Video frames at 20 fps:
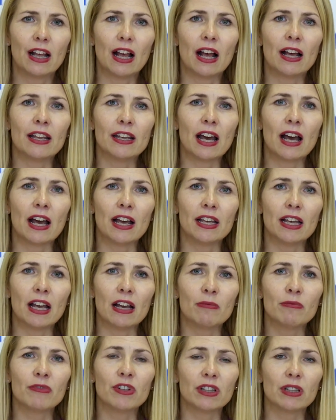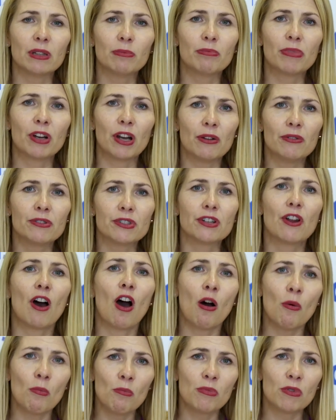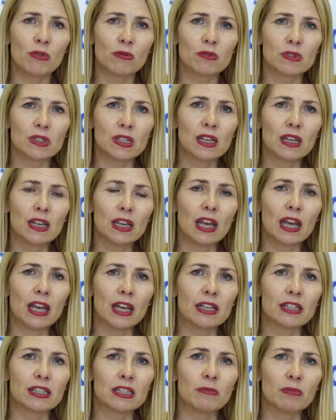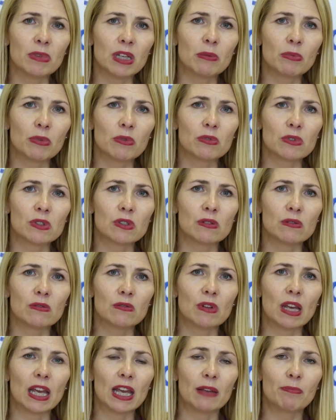and I am really proud and humbled to be able to